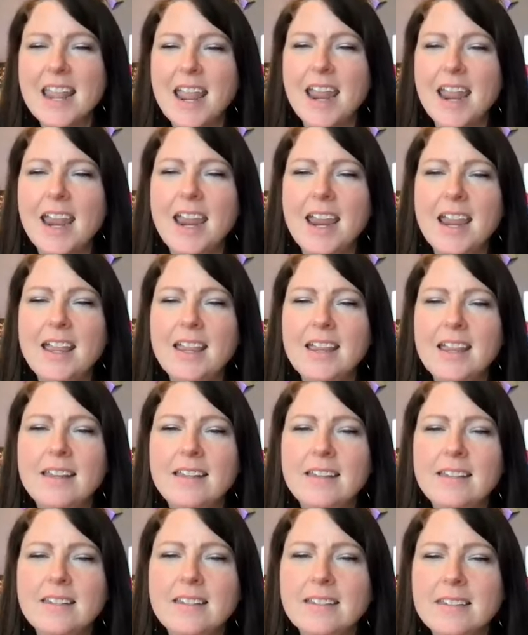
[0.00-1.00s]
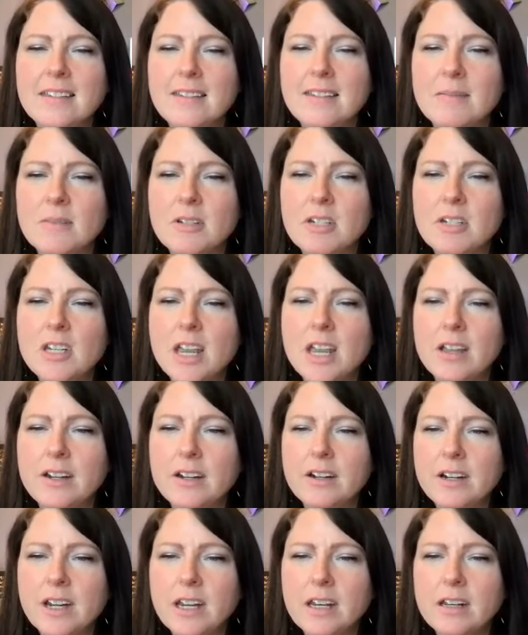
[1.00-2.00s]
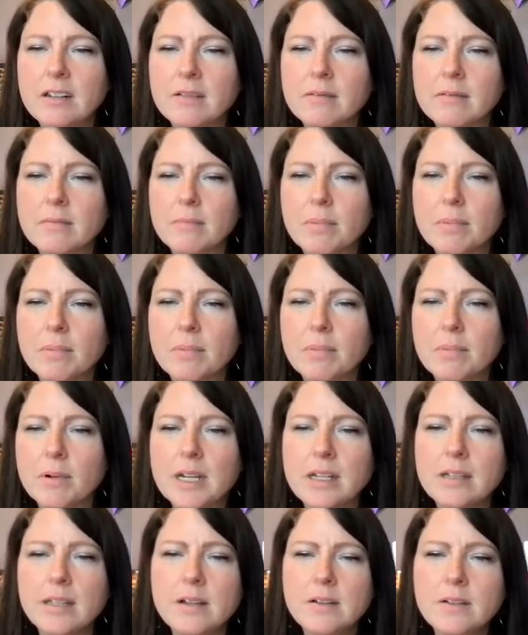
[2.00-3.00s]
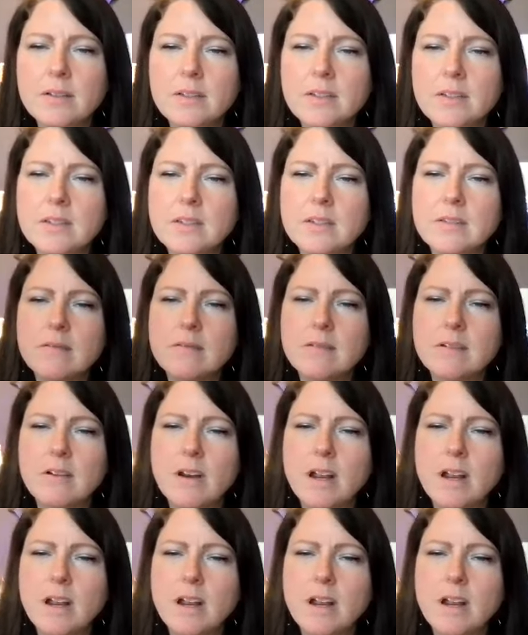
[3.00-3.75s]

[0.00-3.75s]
And Michelle, you're getting pretty close.